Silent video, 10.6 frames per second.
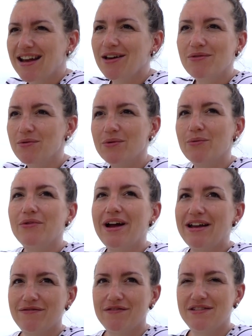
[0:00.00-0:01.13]
like we, we, were
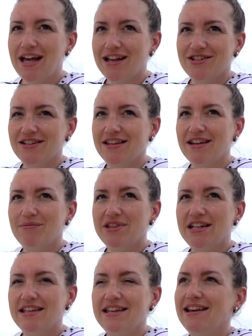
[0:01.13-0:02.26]
out of touch and that, but
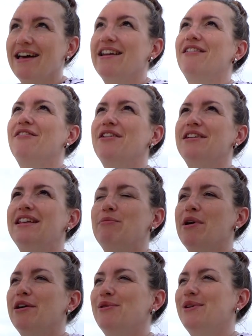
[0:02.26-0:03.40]
then a year later I wrote an
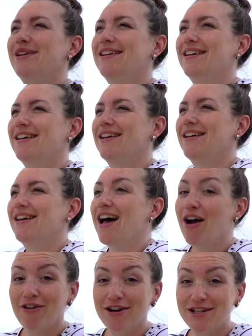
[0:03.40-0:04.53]
email.
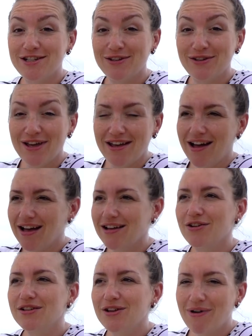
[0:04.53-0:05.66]
I wrote it to, I
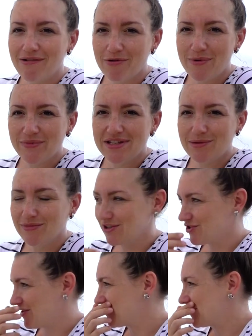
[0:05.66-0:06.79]
couldn't quite remember his email
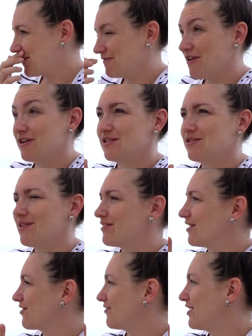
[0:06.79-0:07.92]
address, so I wrote it to I
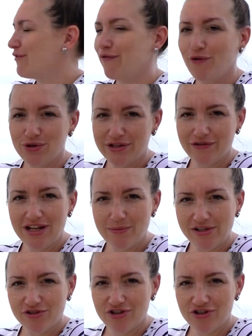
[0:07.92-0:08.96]
think three or four different email